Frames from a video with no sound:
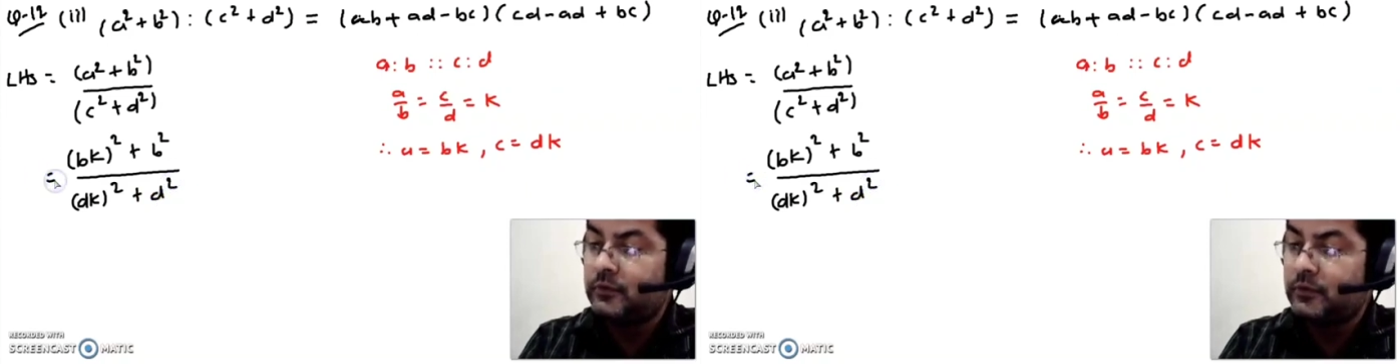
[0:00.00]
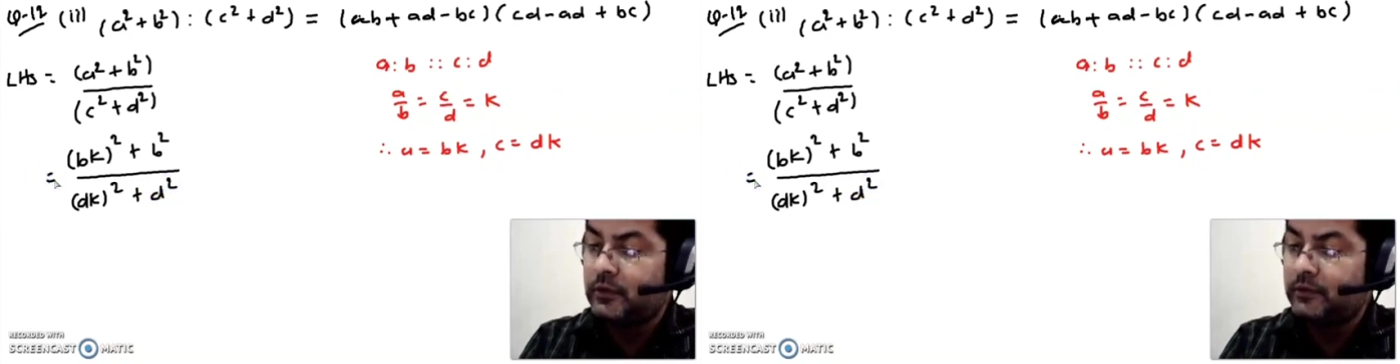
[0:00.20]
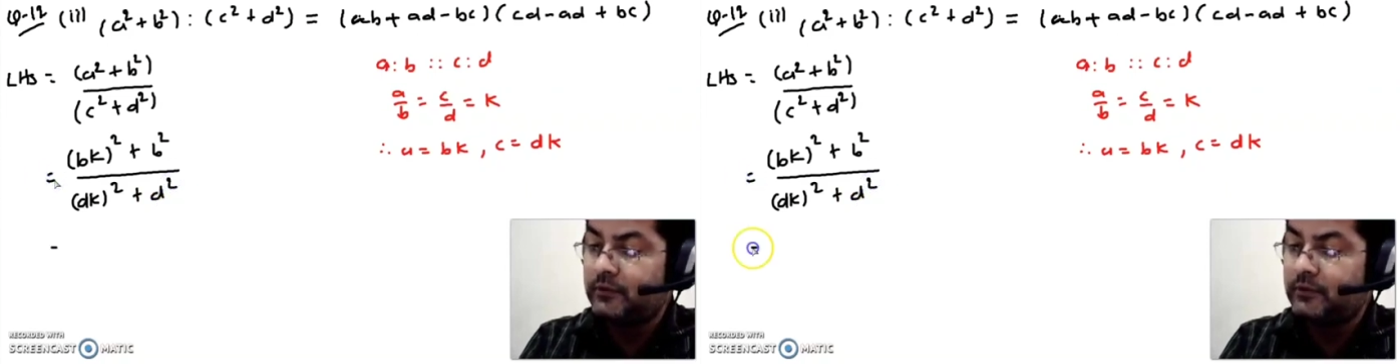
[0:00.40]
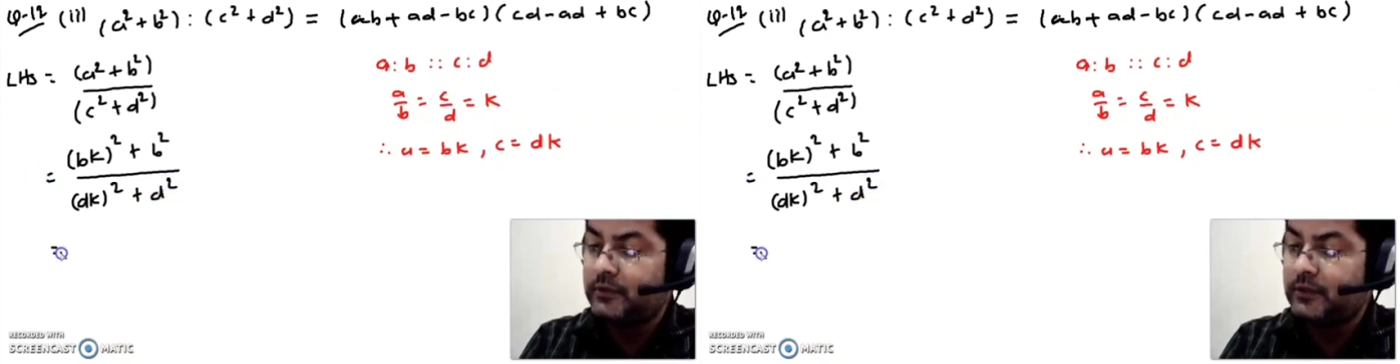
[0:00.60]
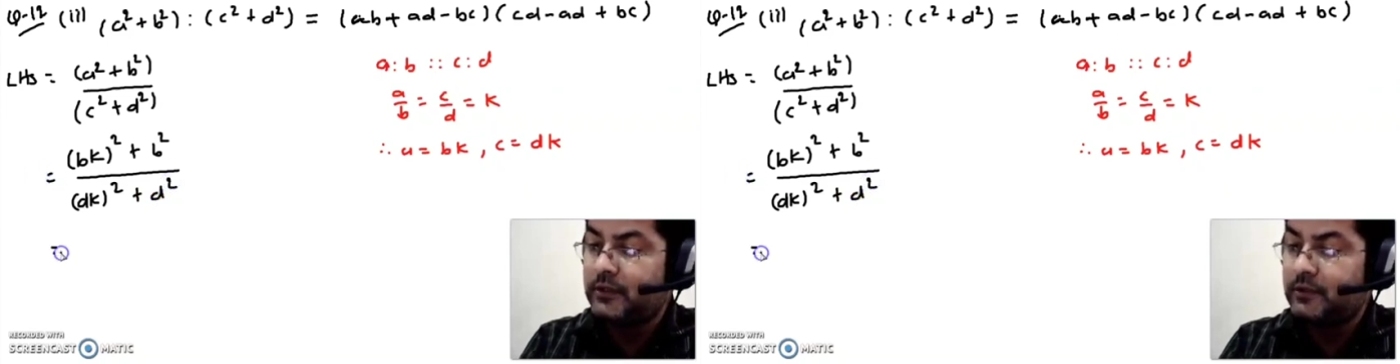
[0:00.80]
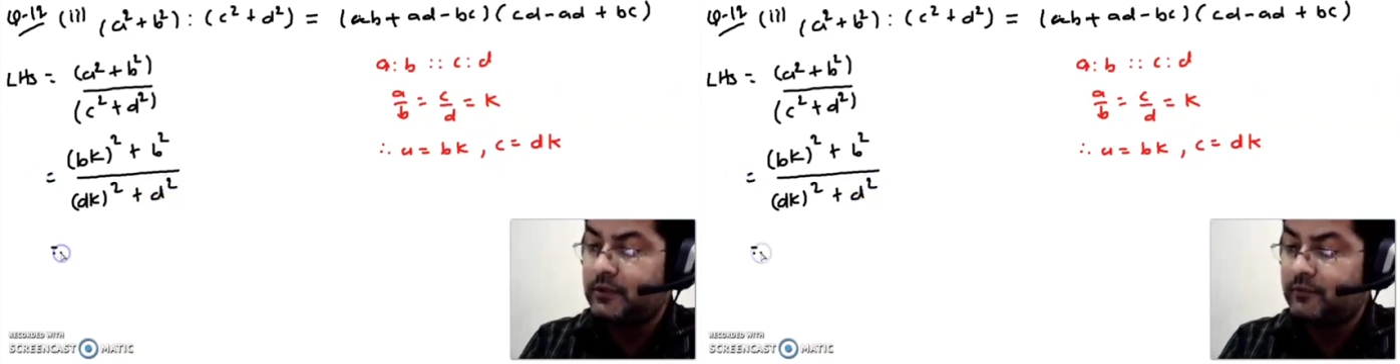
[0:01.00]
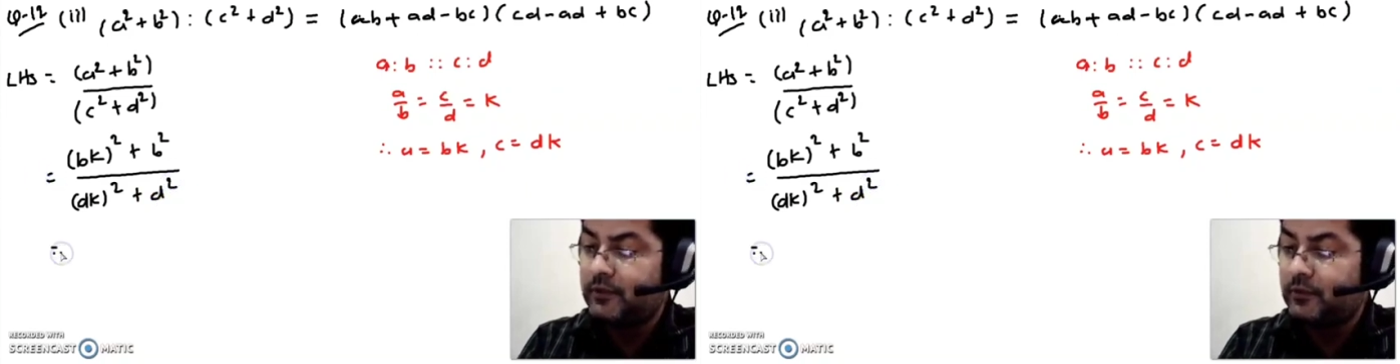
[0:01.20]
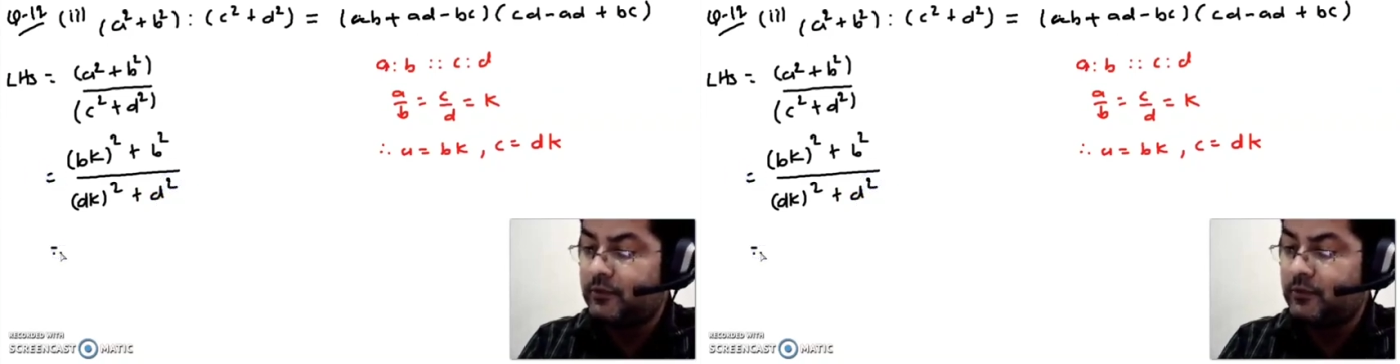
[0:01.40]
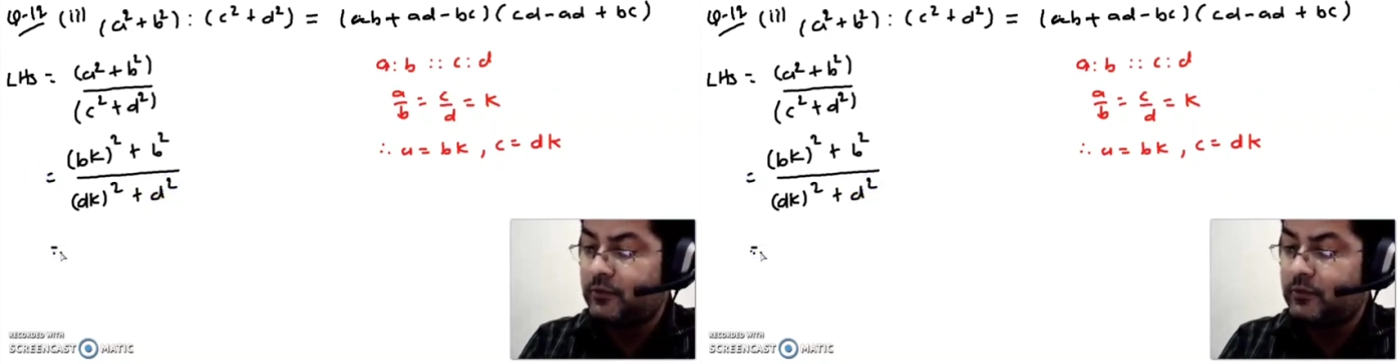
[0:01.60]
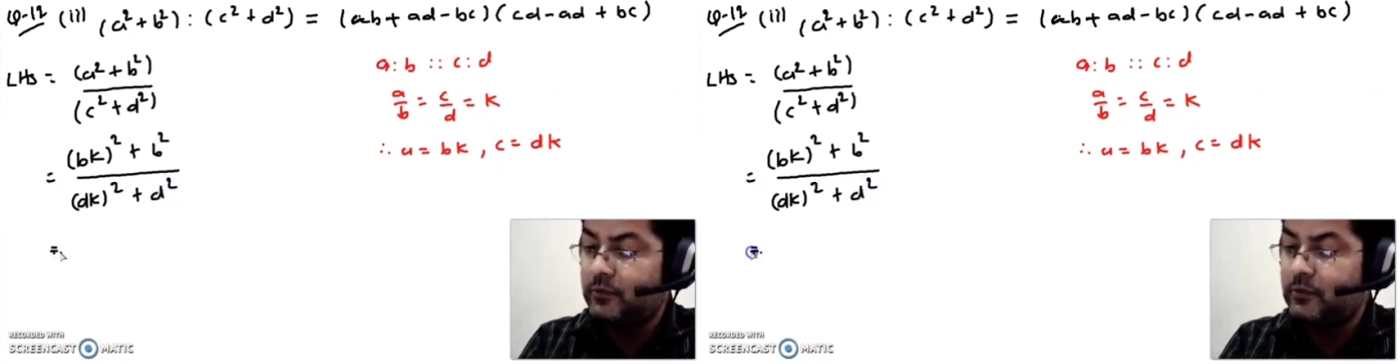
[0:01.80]
Okay, which is equal
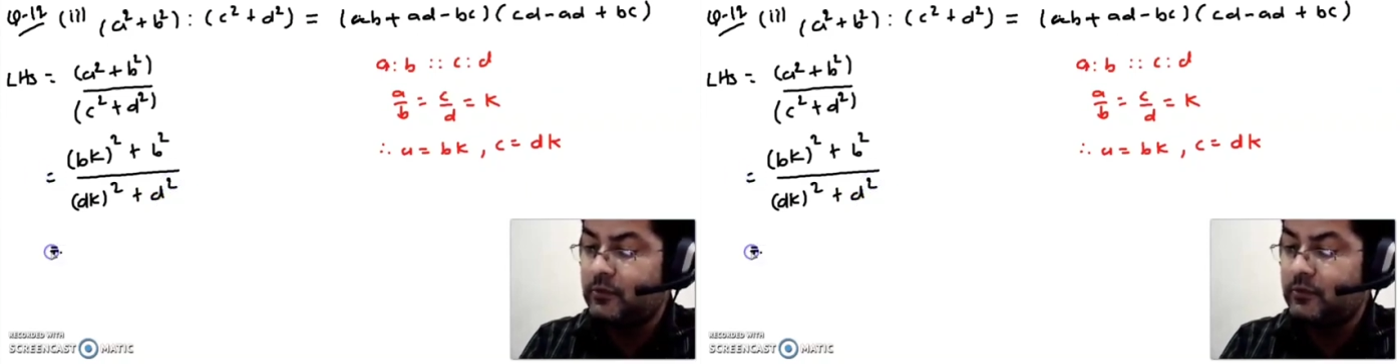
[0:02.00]
to